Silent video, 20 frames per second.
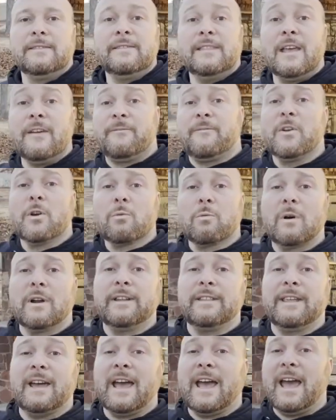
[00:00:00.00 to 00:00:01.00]
If you're one
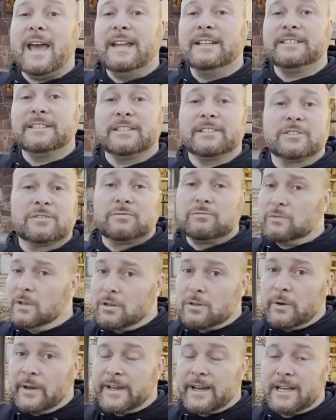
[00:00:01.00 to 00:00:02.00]
of the agents, real
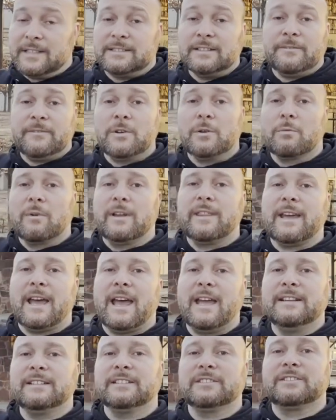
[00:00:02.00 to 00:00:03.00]
quick guys, if you're one of the
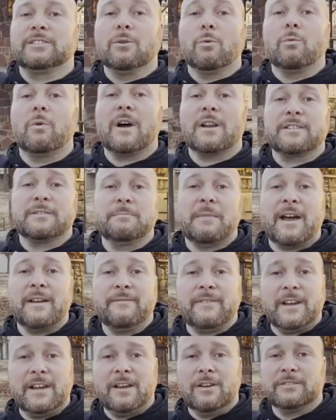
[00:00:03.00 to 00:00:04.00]
agents that watch my
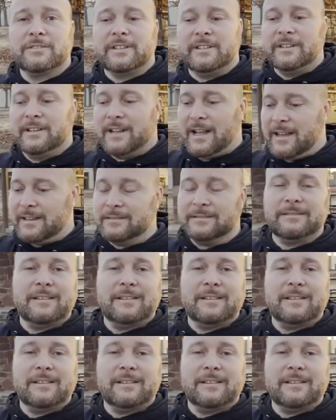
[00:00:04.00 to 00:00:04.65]
videos and you're like,